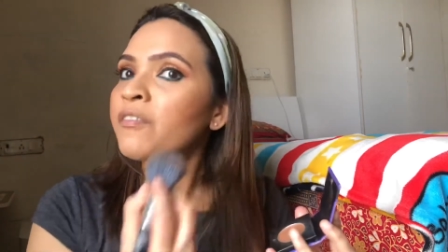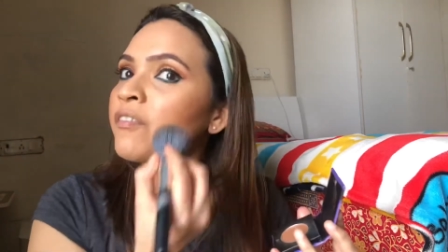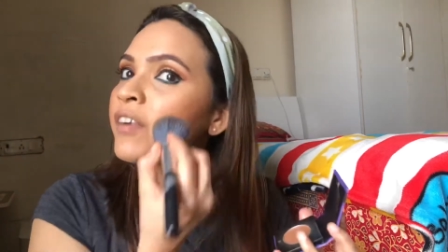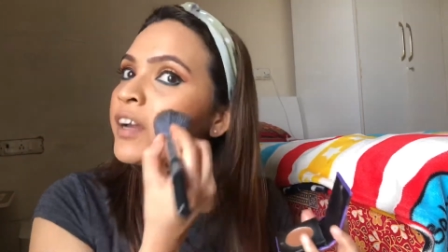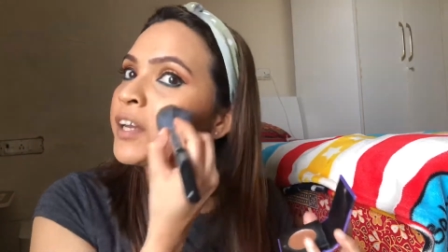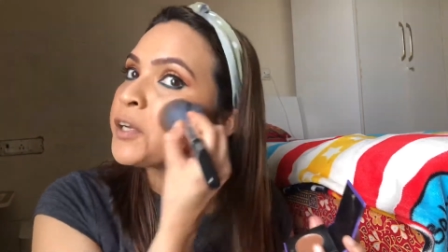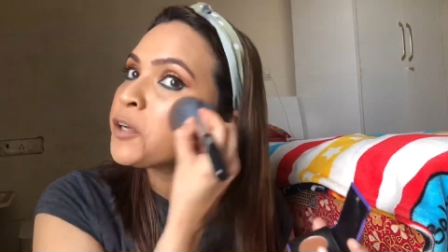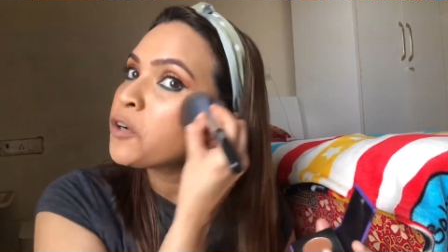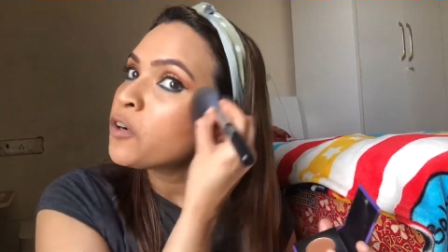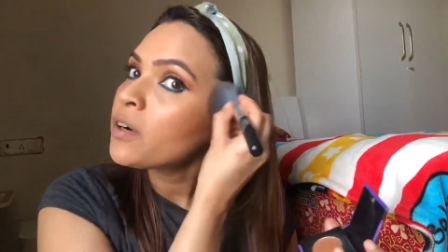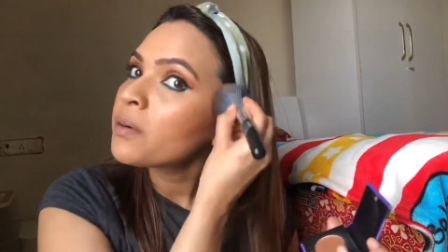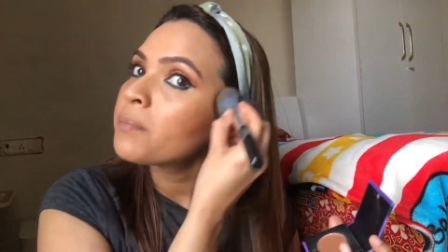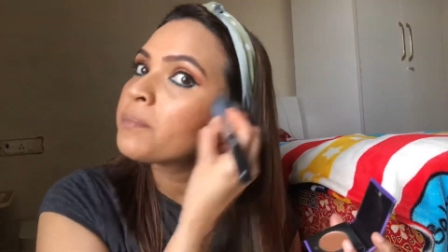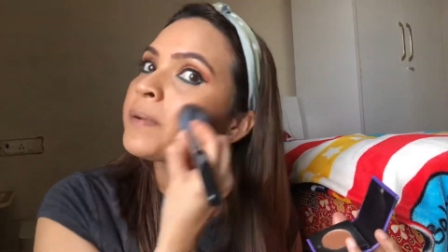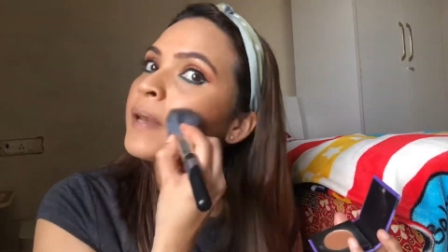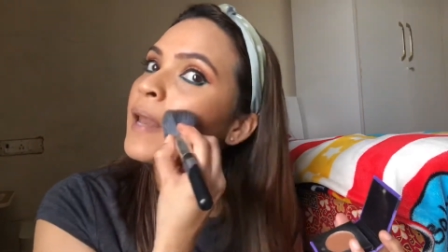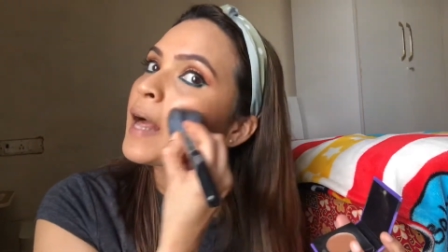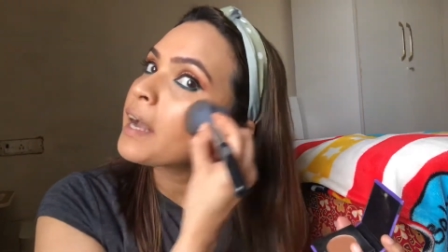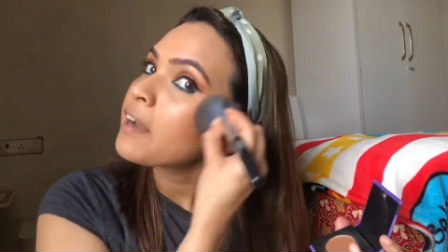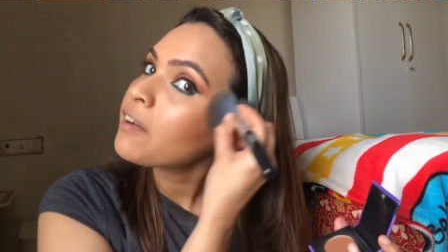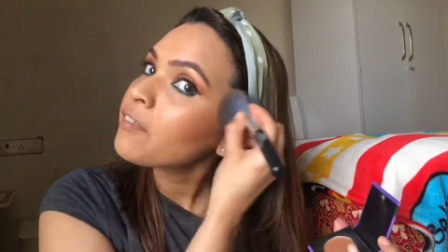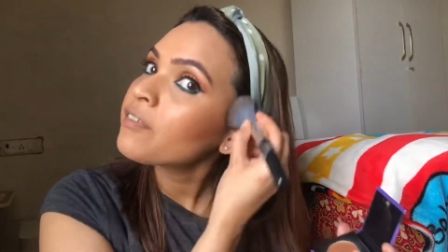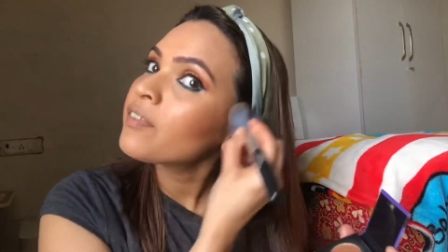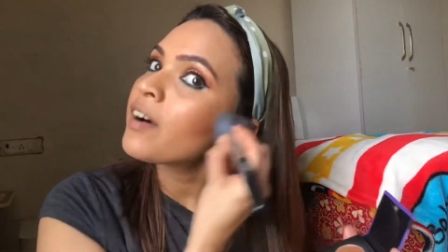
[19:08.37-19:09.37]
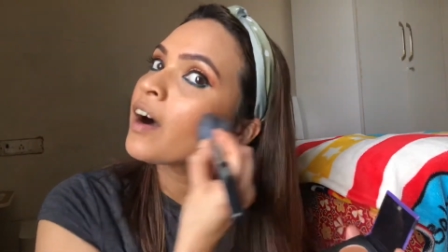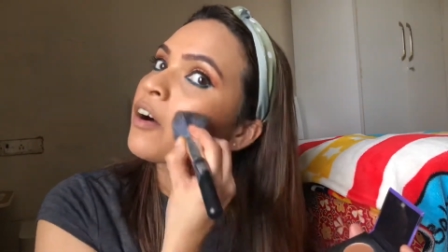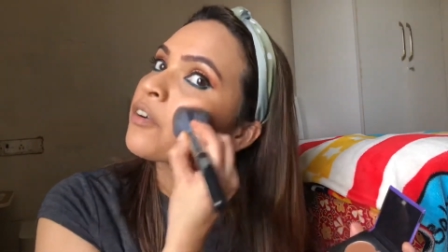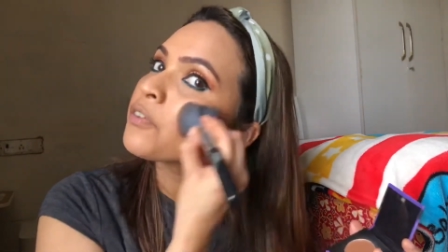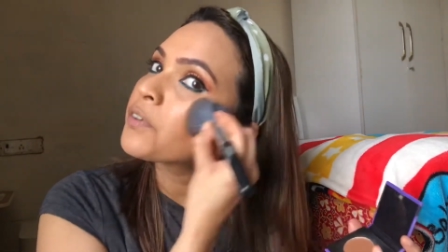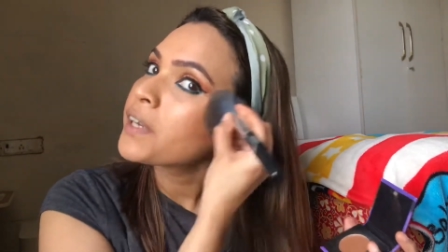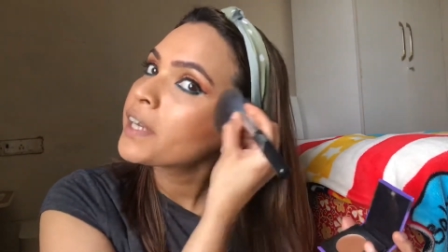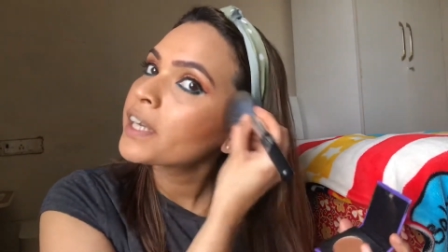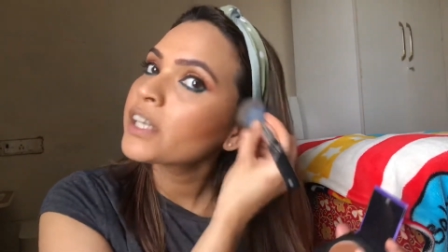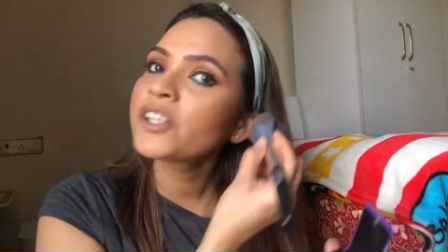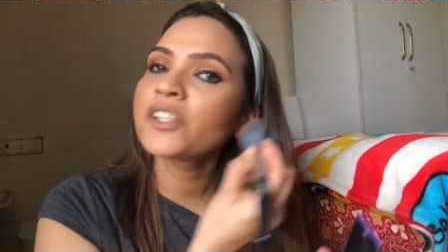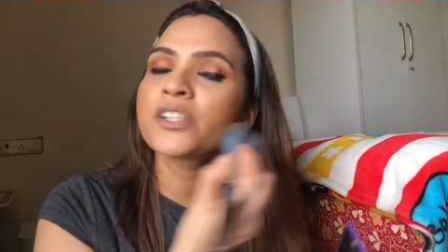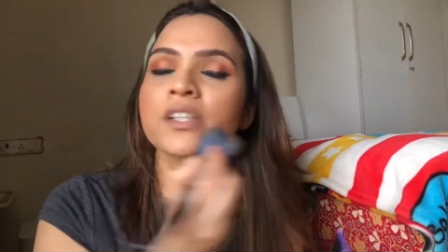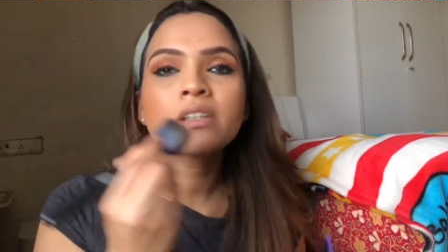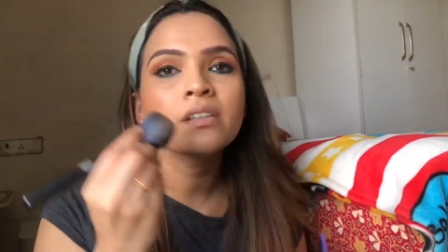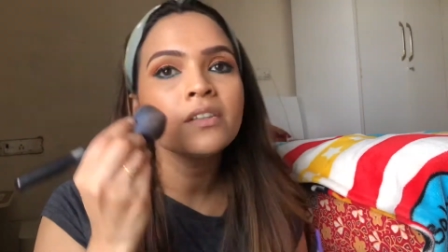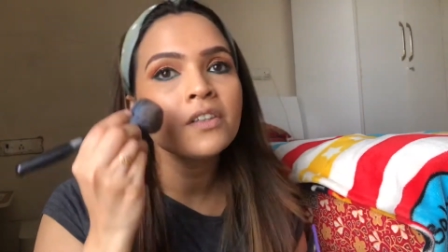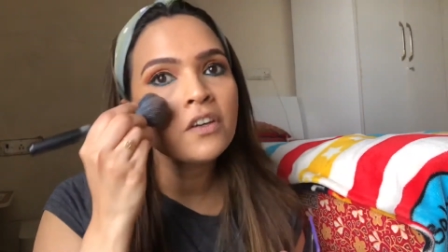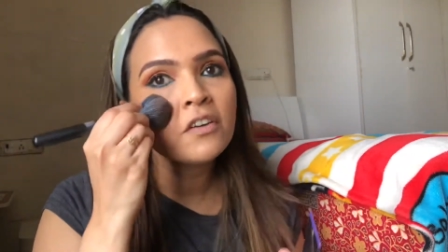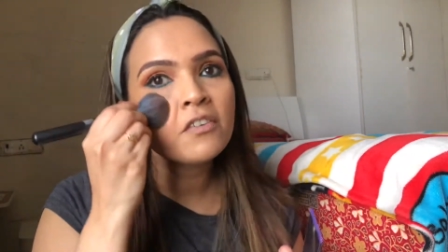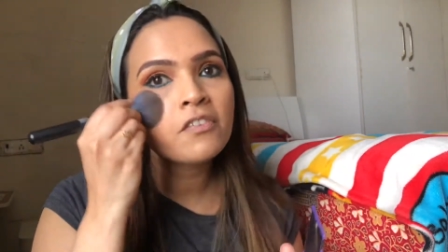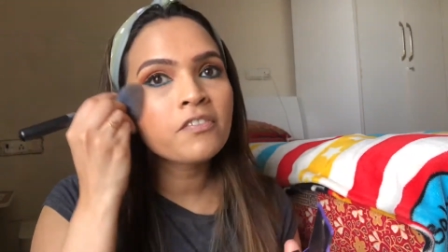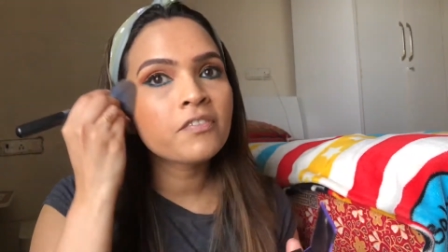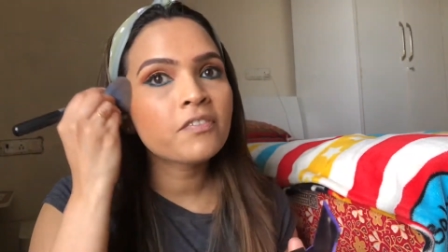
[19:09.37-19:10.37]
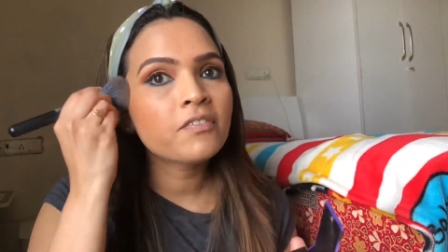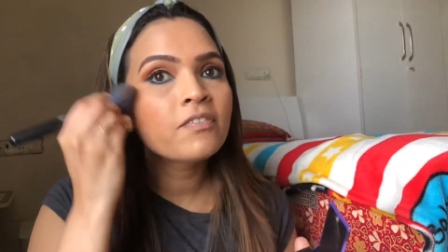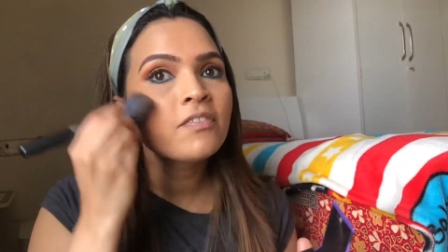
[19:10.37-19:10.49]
when you apply foundation your